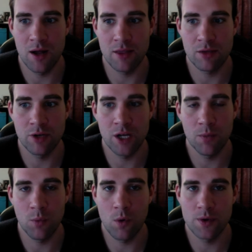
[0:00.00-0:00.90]

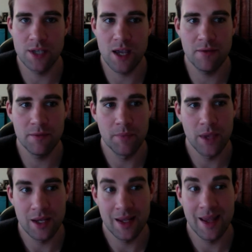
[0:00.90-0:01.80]
3-up ward save.
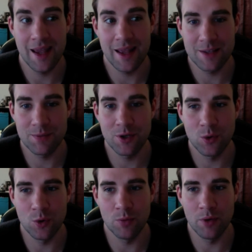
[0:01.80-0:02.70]
That's pretty
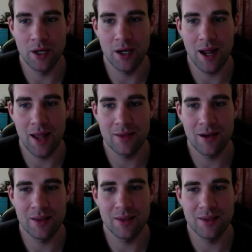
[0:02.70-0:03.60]
cool, but I
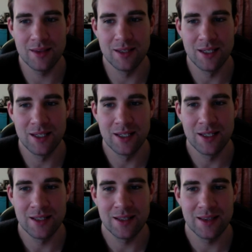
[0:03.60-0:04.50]
thought
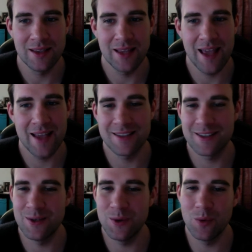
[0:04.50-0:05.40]
that's
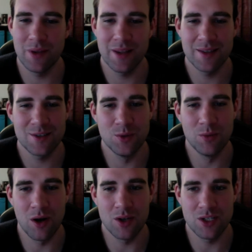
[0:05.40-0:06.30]
too
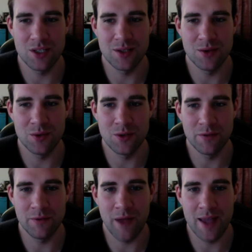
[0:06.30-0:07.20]
much into
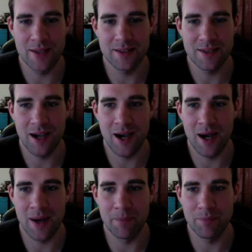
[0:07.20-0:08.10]
defense.
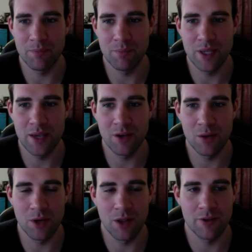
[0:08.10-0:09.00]
Giving him
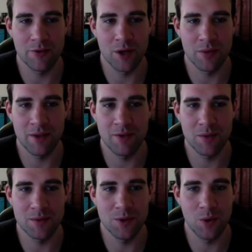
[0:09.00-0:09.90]
another 3-up, giving him
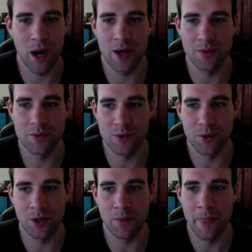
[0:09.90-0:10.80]
2 items, or